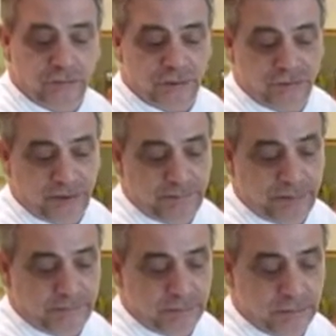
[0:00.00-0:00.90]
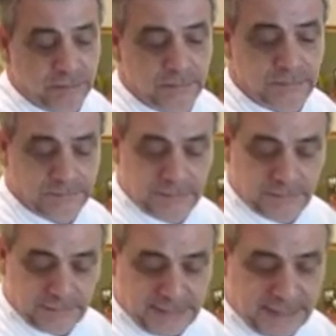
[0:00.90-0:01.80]
crushed red pepper,
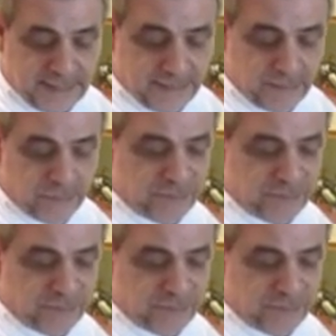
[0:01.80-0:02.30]
okay?